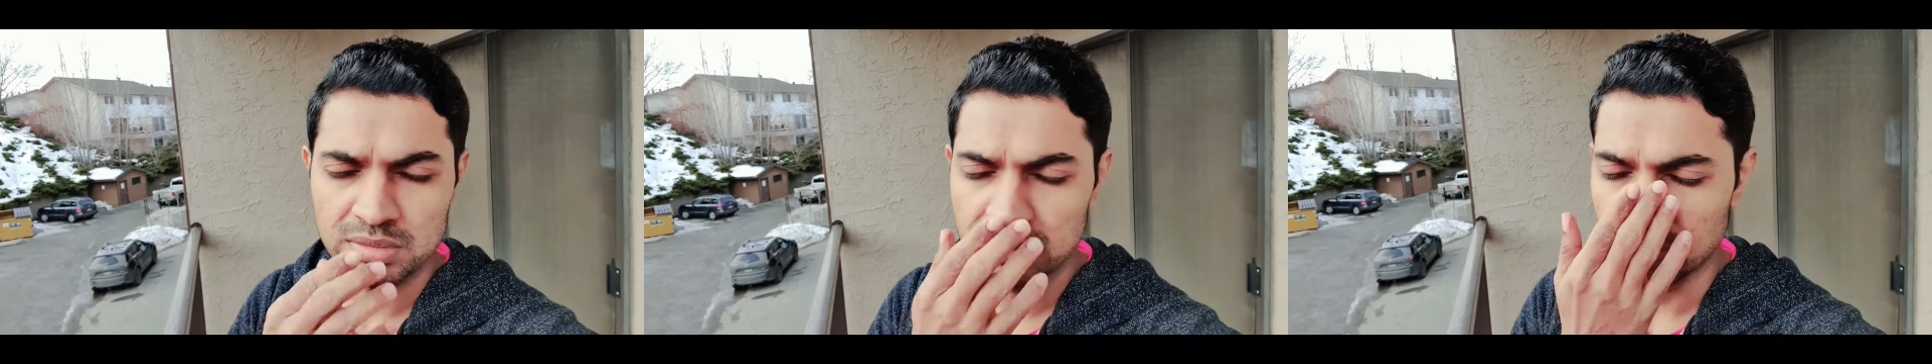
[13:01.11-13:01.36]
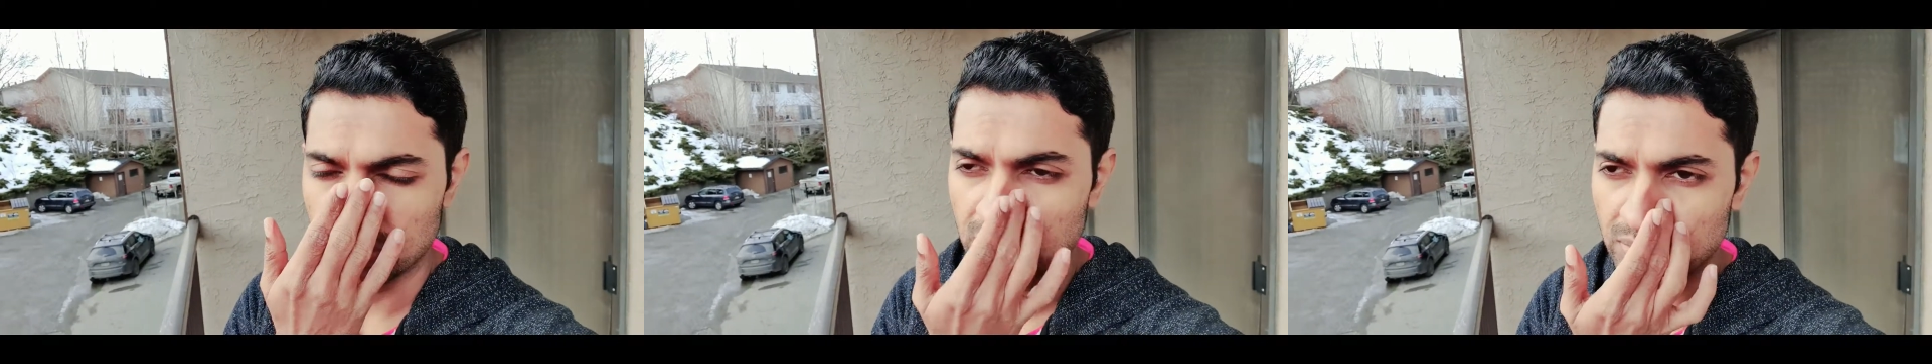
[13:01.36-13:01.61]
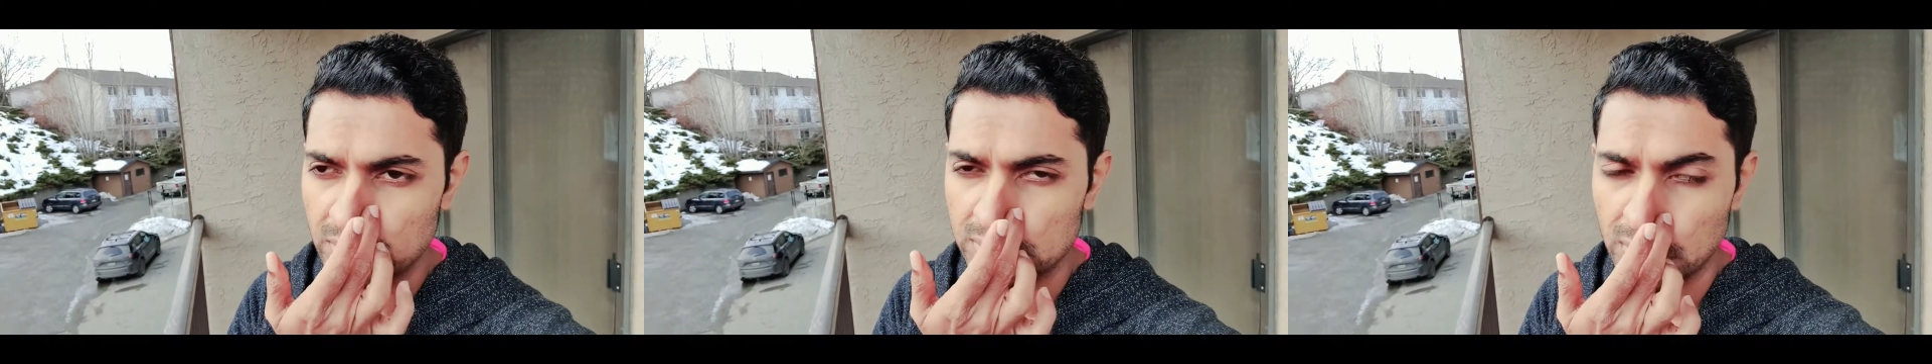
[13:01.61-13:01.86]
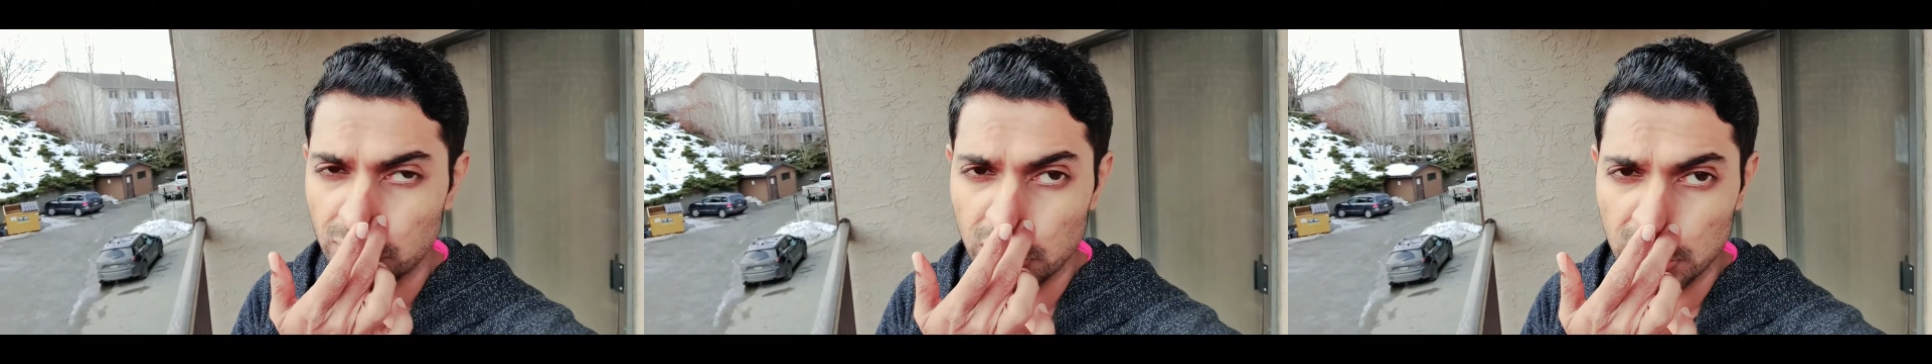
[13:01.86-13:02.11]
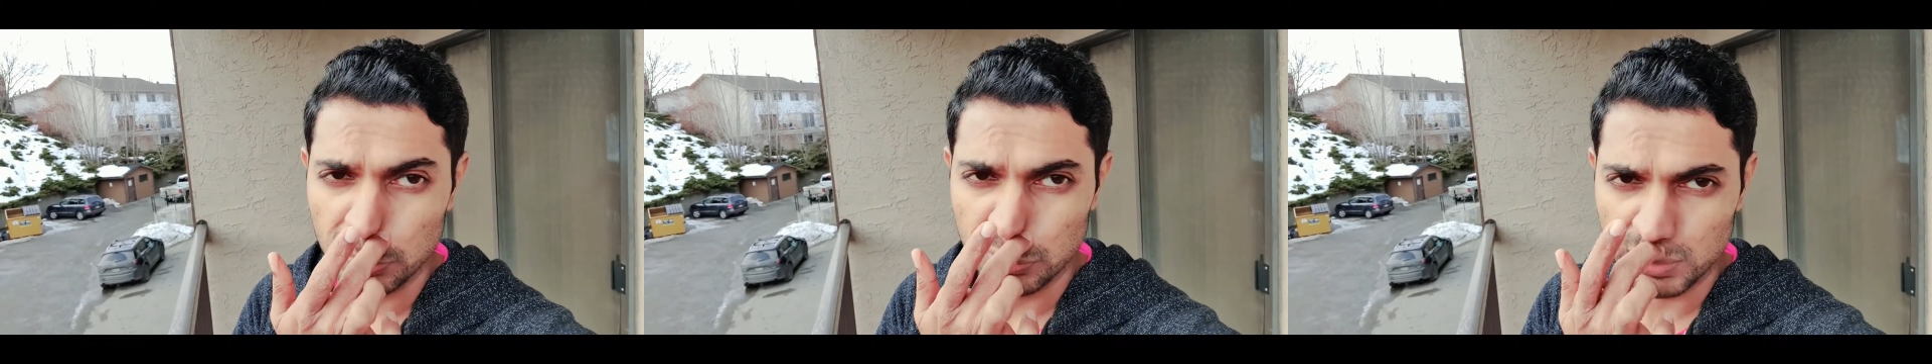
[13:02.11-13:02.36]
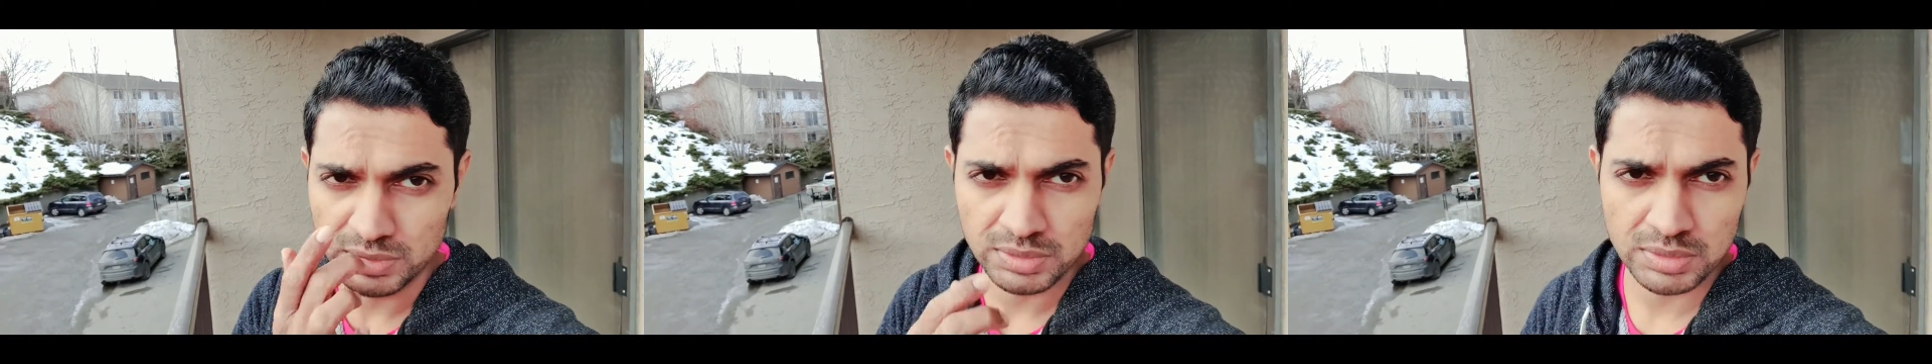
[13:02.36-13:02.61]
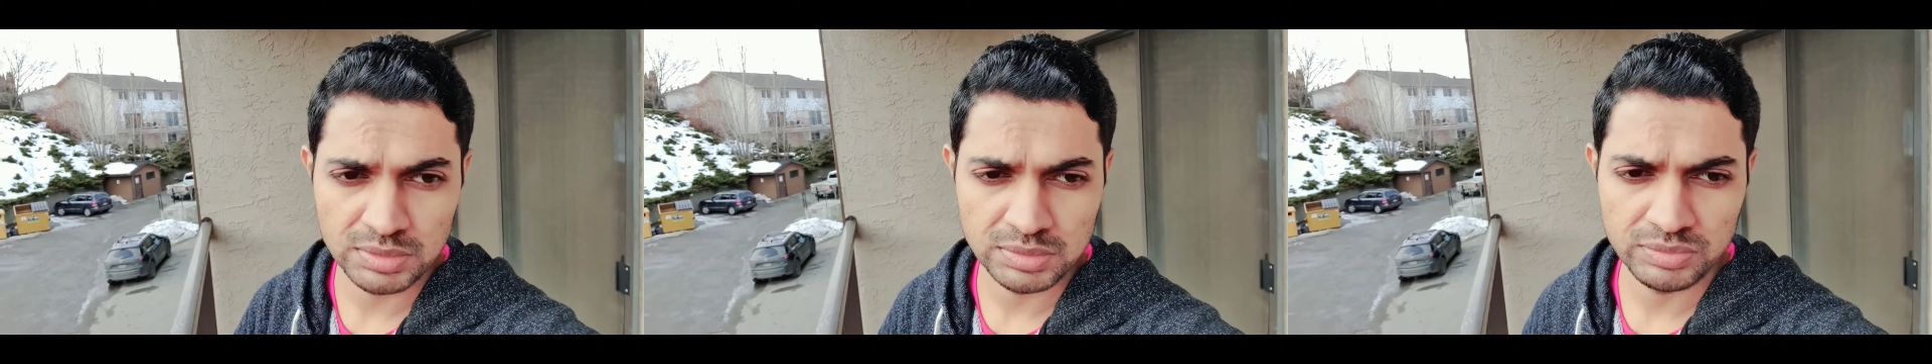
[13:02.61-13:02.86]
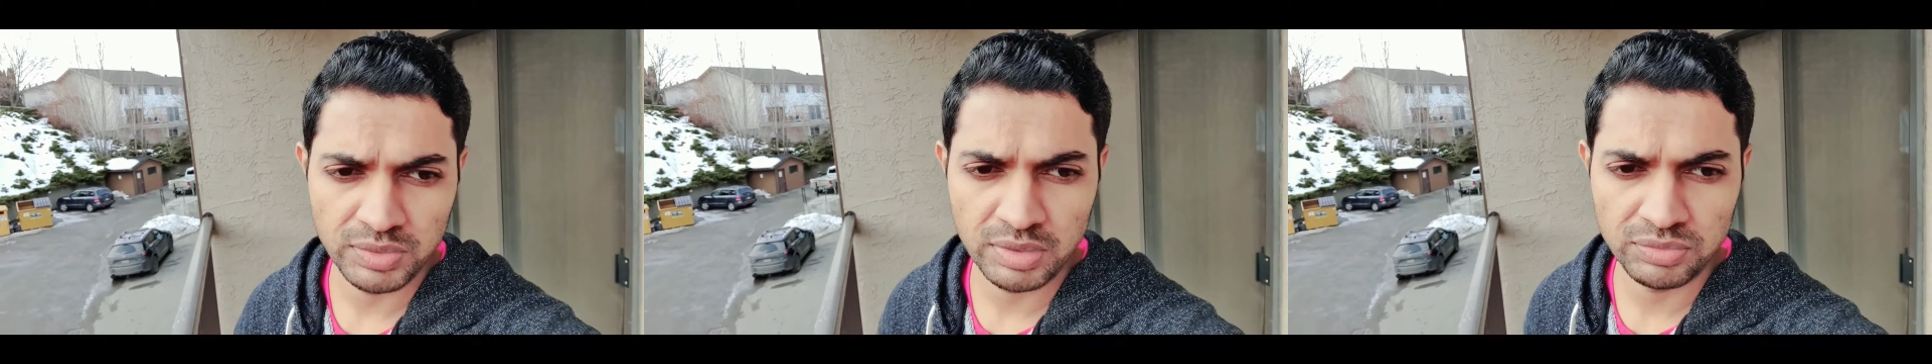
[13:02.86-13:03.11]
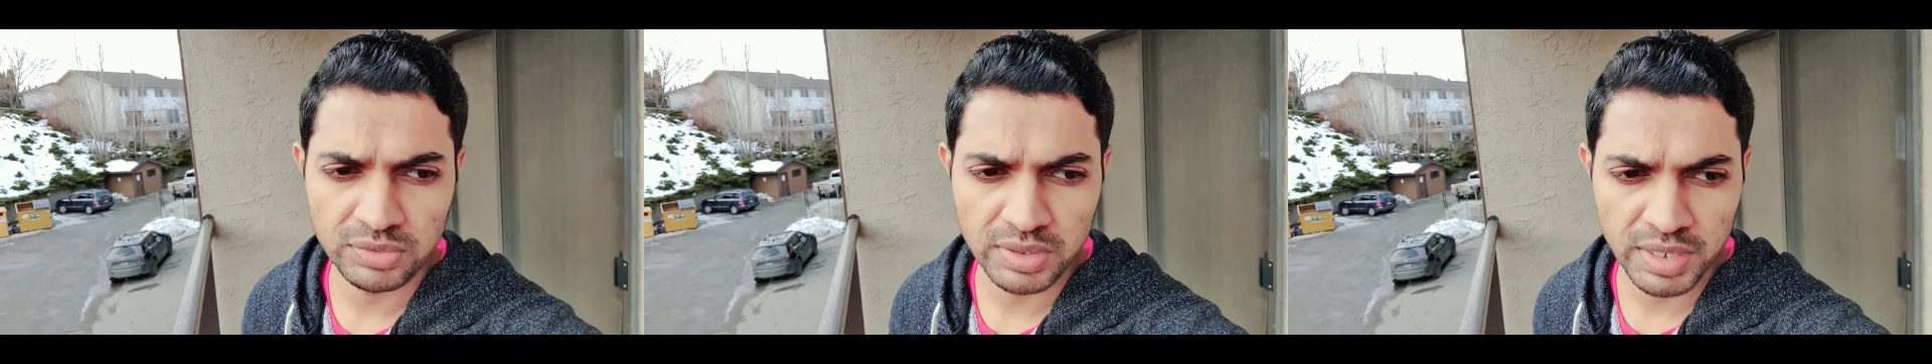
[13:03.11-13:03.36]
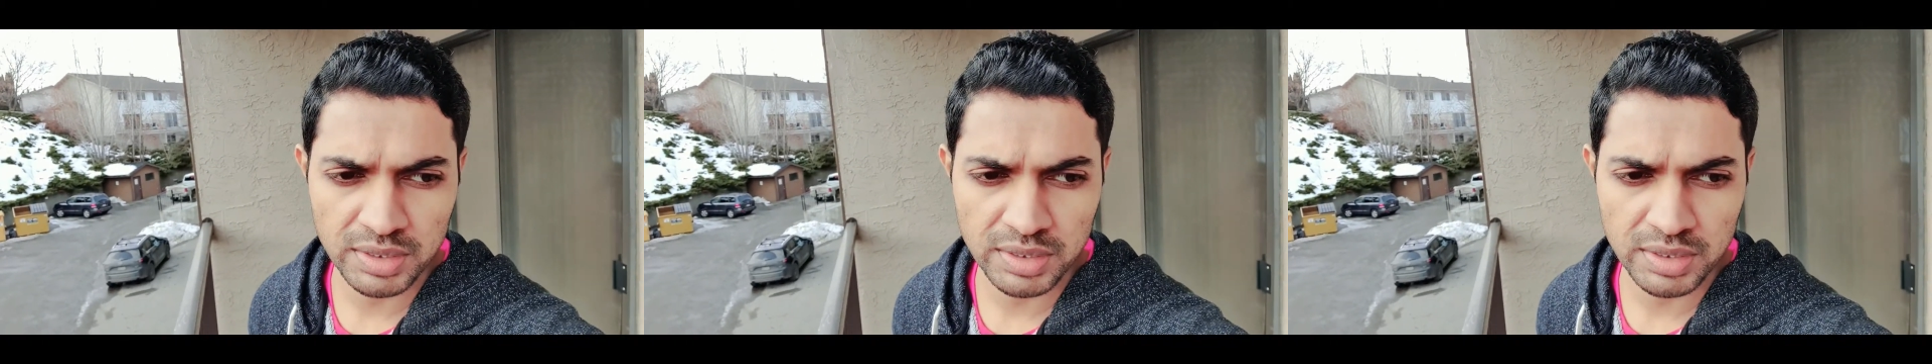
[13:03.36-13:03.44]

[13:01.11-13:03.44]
So otherwise, I would have went for that.